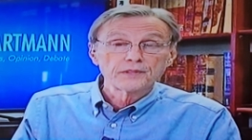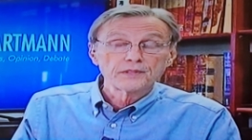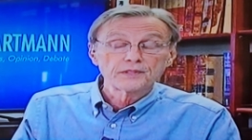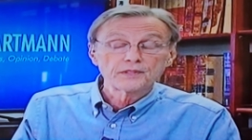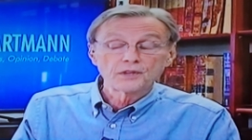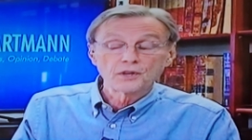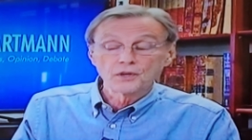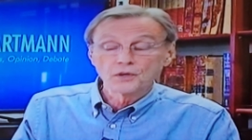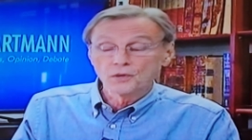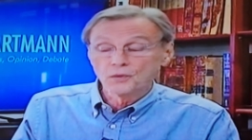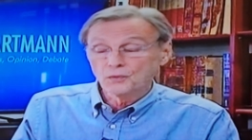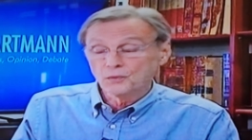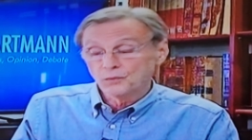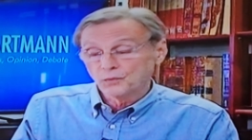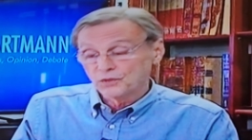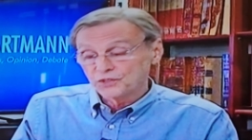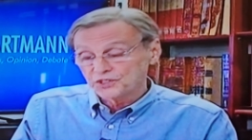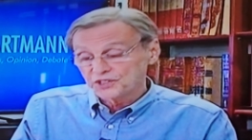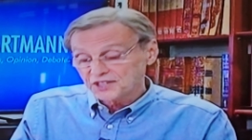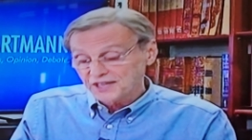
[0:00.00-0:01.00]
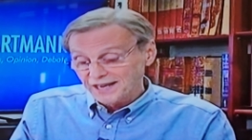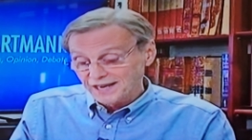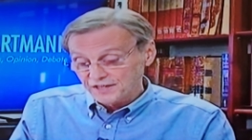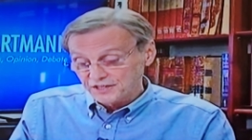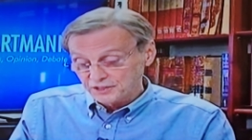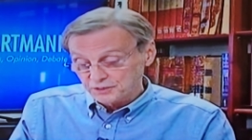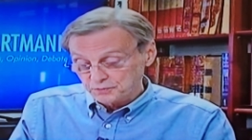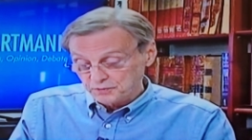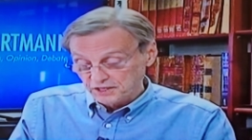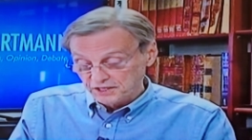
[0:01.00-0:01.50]
So we'll see how
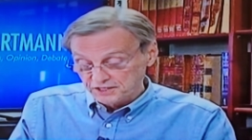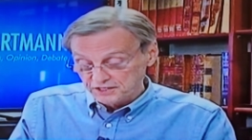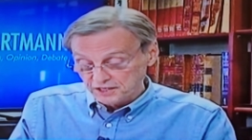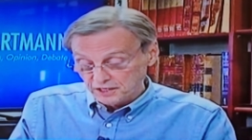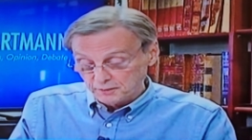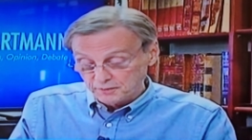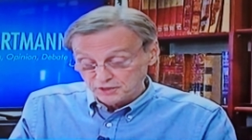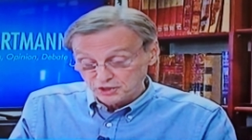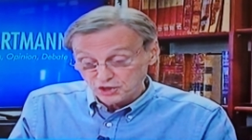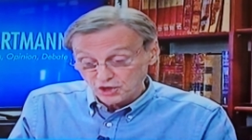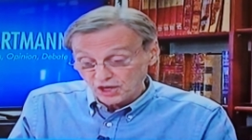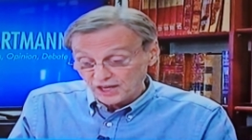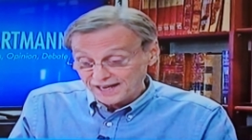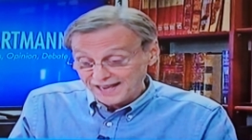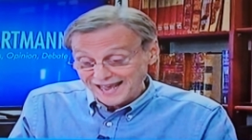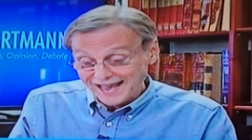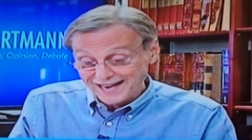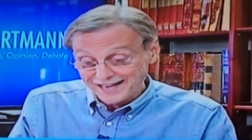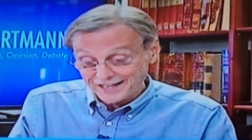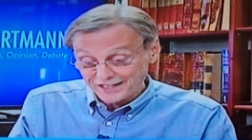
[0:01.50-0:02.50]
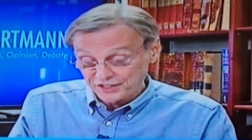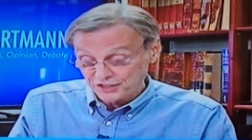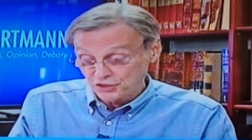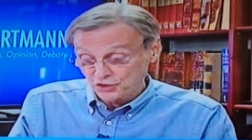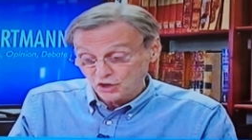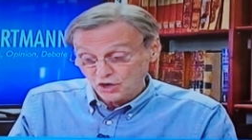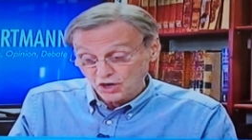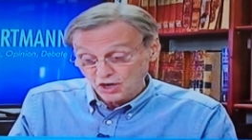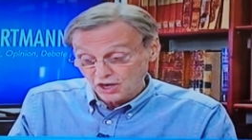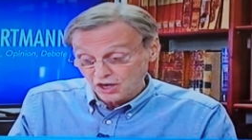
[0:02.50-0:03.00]
this plays out. But Sean Hannity
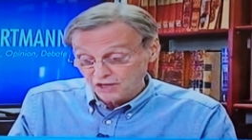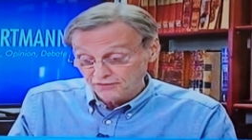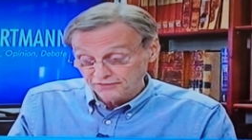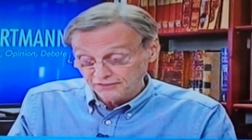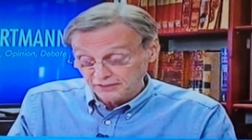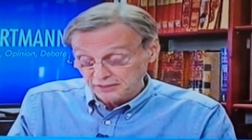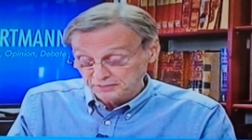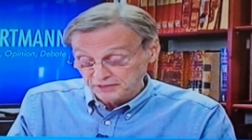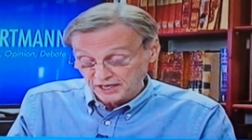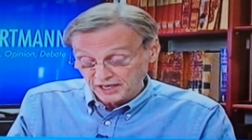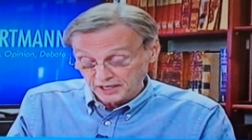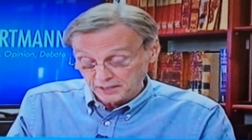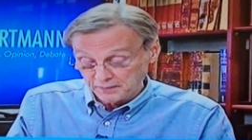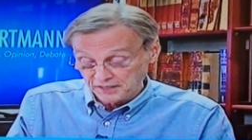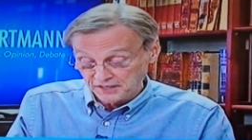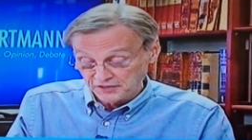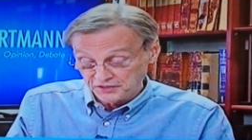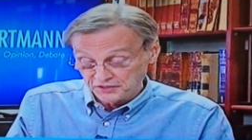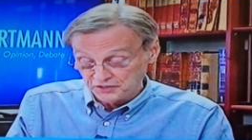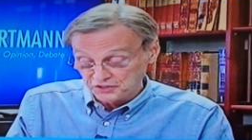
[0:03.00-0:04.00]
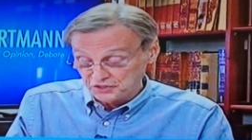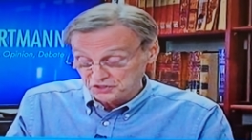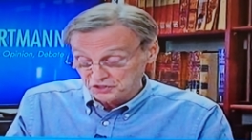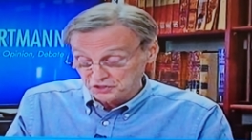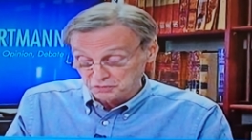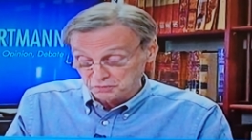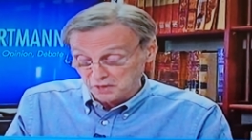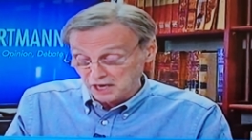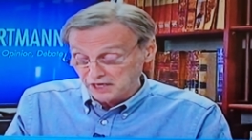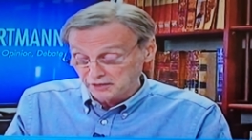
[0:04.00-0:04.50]
is all flipped out about this. He
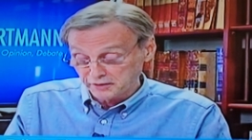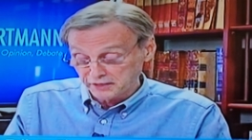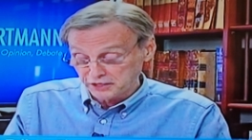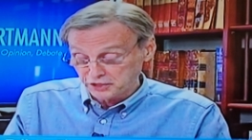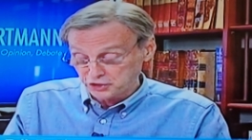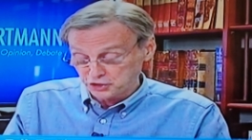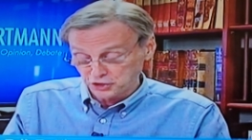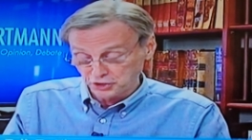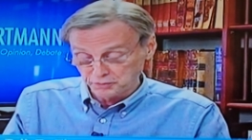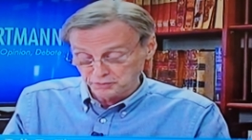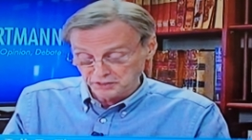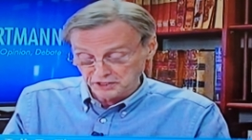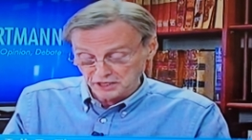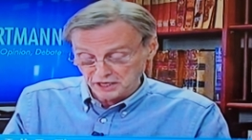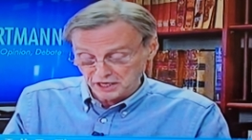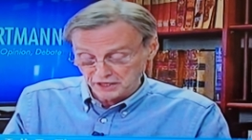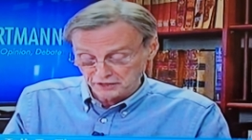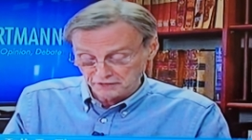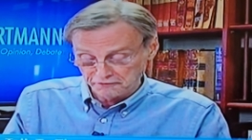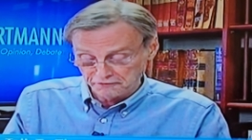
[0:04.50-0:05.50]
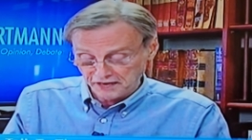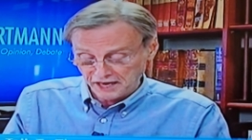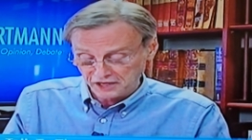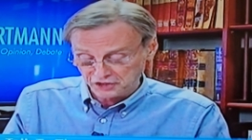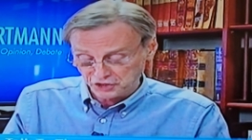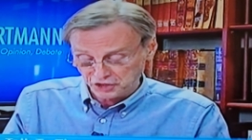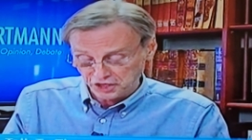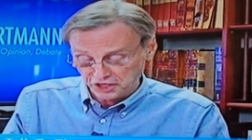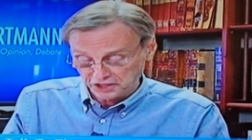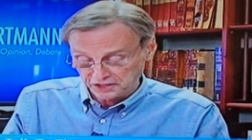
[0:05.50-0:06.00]
says moderators shouldn't be allowed to
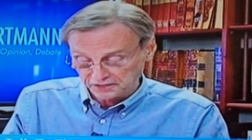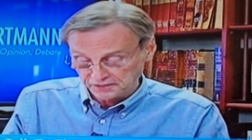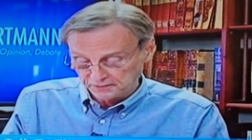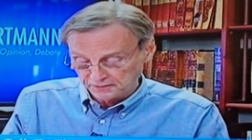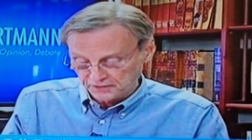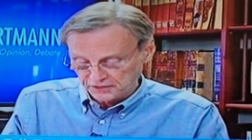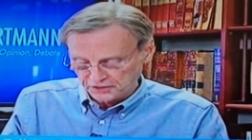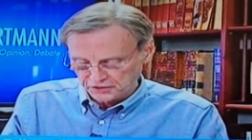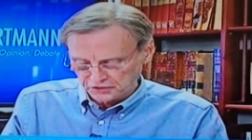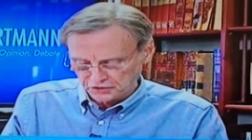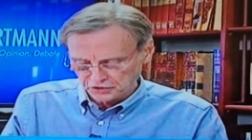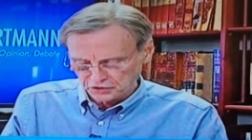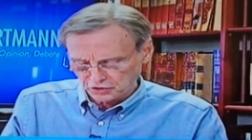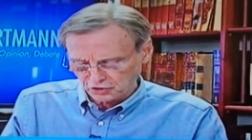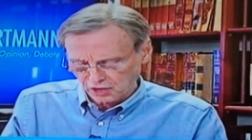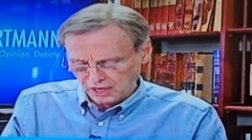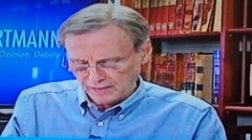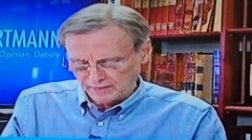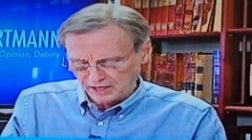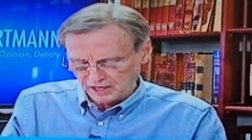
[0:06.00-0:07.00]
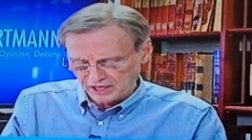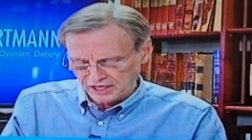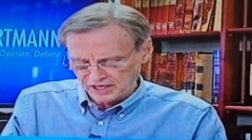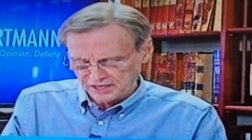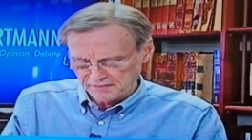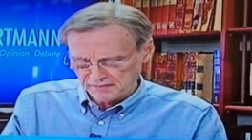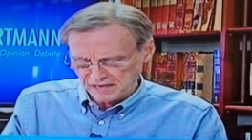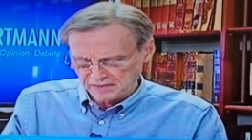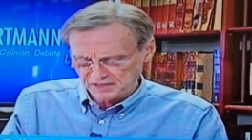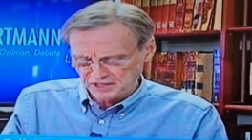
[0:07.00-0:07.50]
fact check. He says the
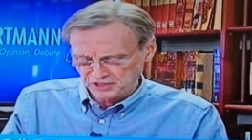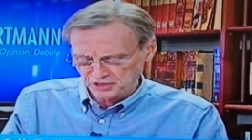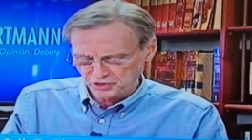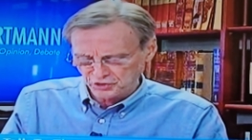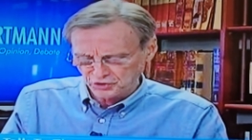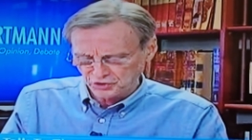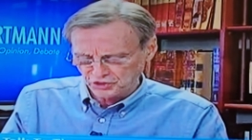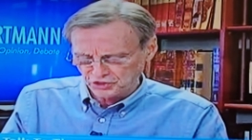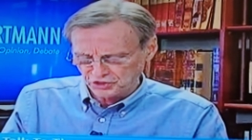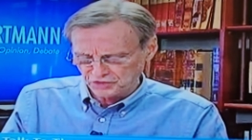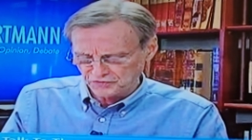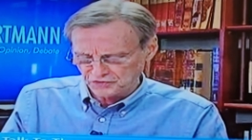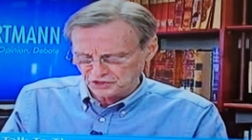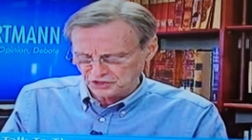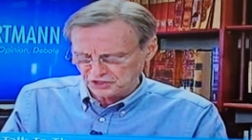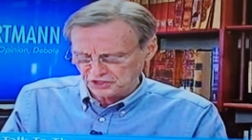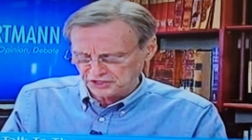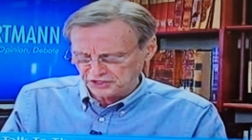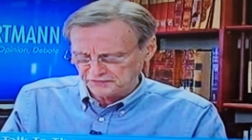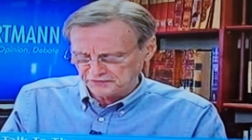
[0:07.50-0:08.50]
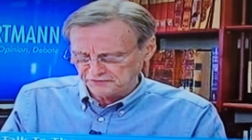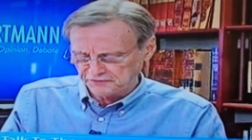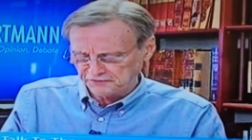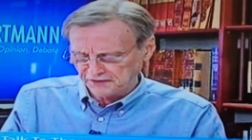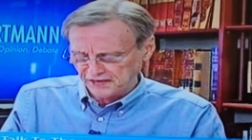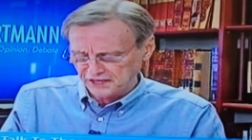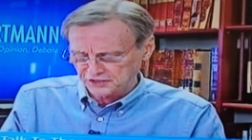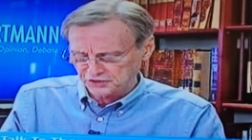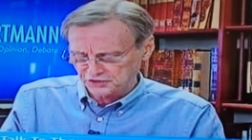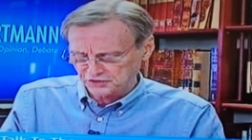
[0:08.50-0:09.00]
crybaby baby excuses have started even
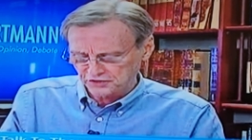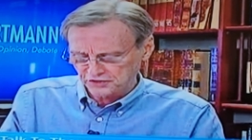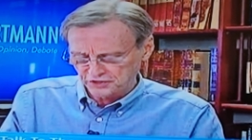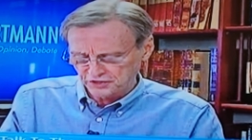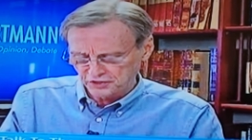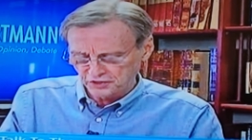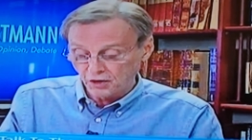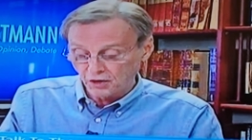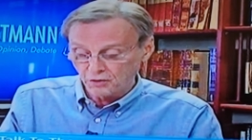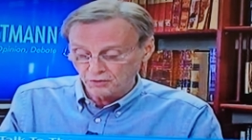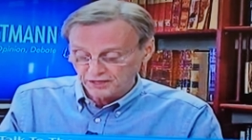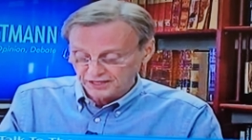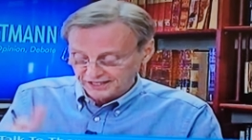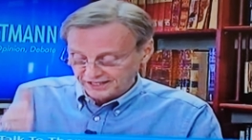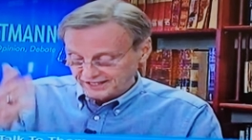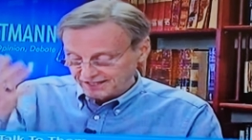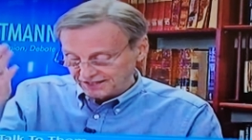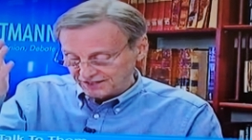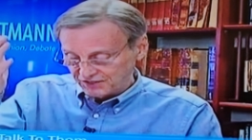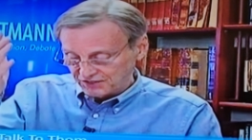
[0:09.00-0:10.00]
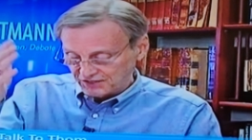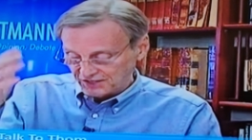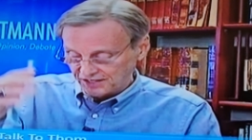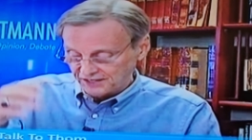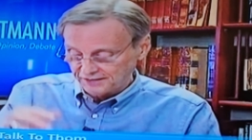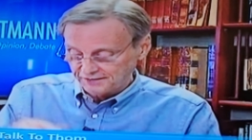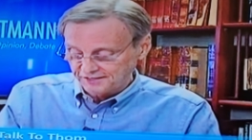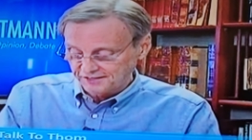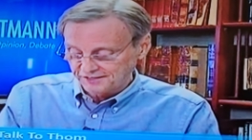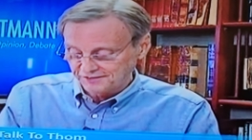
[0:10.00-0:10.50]
faster than you. Oh, he didn't say
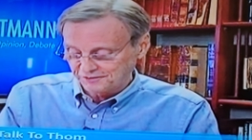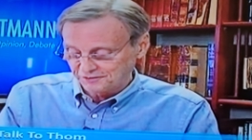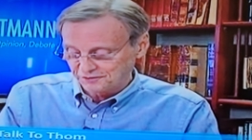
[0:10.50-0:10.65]
that.